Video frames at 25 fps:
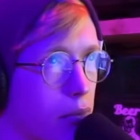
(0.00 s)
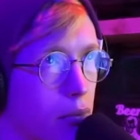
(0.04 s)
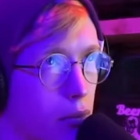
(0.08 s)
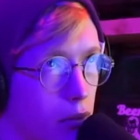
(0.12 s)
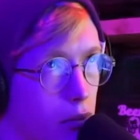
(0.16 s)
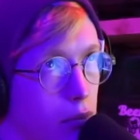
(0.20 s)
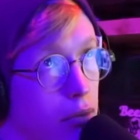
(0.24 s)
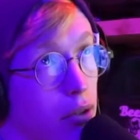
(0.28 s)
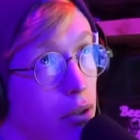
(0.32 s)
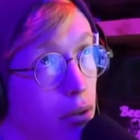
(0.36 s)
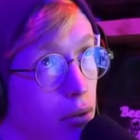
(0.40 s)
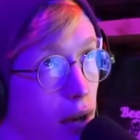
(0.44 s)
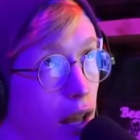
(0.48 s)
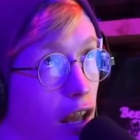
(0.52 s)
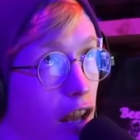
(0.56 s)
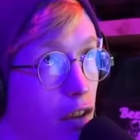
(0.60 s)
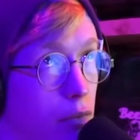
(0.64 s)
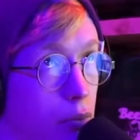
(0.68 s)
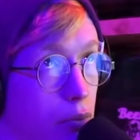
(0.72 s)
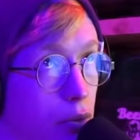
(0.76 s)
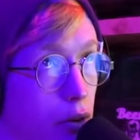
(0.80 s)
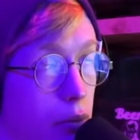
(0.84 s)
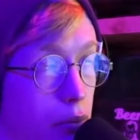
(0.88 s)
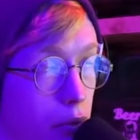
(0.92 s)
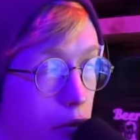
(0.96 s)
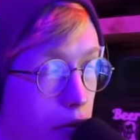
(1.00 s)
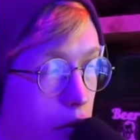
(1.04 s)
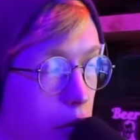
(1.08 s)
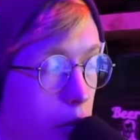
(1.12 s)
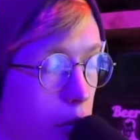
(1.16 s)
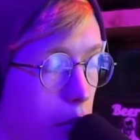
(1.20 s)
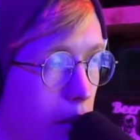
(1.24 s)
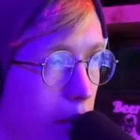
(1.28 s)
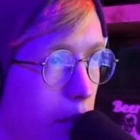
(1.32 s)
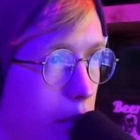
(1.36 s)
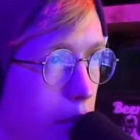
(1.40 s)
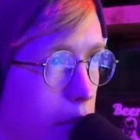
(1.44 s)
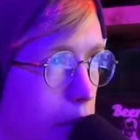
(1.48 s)
a year and a half before I moved in
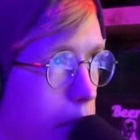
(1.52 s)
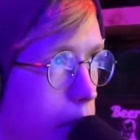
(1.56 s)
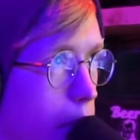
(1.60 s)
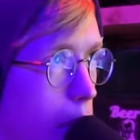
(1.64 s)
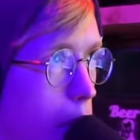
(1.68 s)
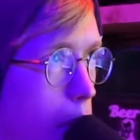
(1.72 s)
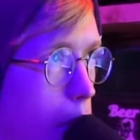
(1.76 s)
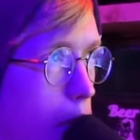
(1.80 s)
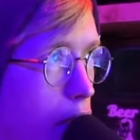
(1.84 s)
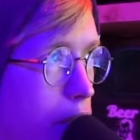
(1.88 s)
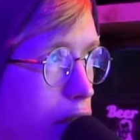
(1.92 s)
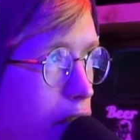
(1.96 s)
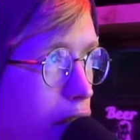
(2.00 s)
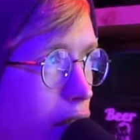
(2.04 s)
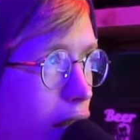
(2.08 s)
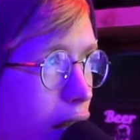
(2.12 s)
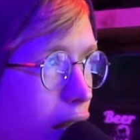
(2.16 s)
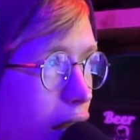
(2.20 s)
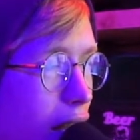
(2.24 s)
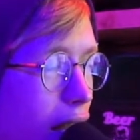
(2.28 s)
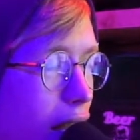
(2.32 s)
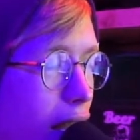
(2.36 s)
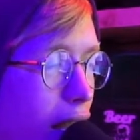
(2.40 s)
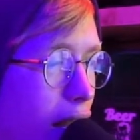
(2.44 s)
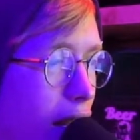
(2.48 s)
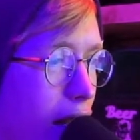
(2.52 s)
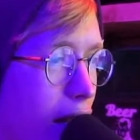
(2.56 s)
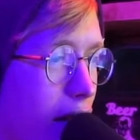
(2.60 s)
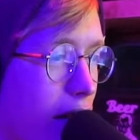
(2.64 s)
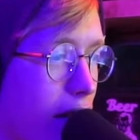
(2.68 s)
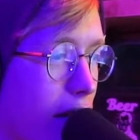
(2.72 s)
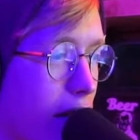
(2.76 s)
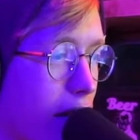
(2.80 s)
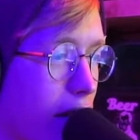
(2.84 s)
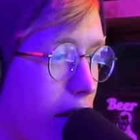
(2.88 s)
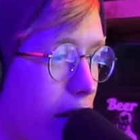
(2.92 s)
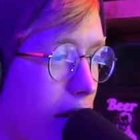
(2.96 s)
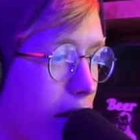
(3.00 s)
with my wife. And
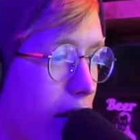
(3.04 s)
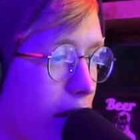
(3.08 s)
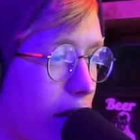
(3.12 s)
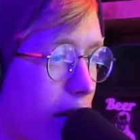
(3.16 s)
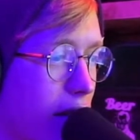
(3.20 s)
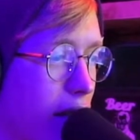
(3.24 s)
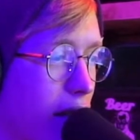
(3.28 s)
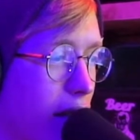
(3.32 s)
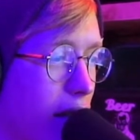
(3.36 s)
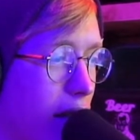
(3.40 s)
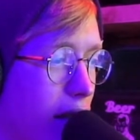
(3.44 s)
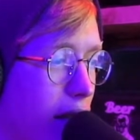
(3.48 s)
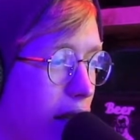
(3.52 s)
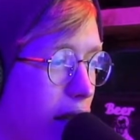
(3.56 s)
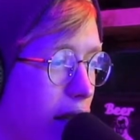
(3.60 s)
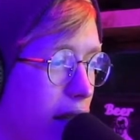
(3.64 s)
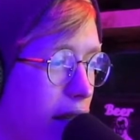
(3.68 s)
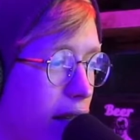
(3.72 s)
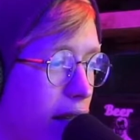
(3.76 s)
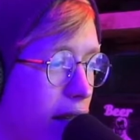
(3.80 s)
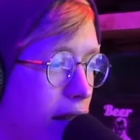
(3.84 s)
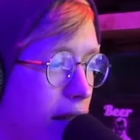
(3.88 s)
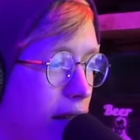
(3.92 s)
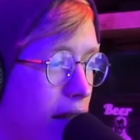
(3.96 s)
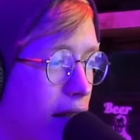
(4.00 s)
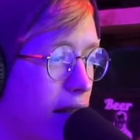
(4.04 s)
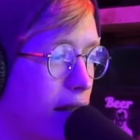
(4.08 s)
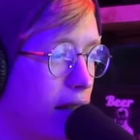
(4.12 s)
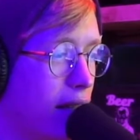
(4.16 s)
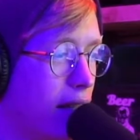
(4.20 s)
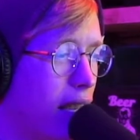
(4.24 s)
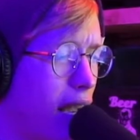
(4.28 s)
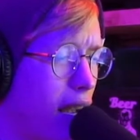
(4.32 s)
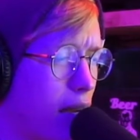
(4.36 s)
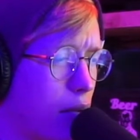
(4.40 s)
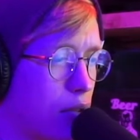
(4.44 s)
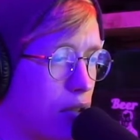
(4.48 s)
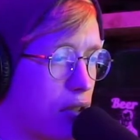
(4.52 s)
yeah,
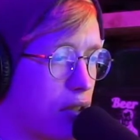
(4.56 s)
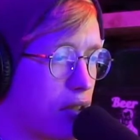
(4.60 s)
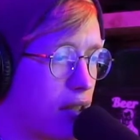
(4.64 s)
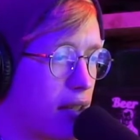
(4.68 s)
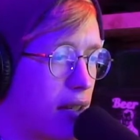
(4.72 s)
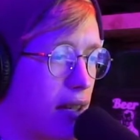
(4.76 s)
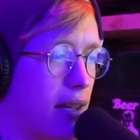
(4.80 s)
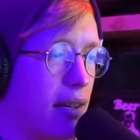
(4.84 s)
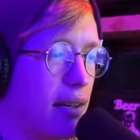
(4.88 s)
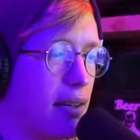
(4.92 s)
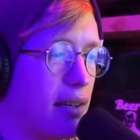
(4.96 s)
it's just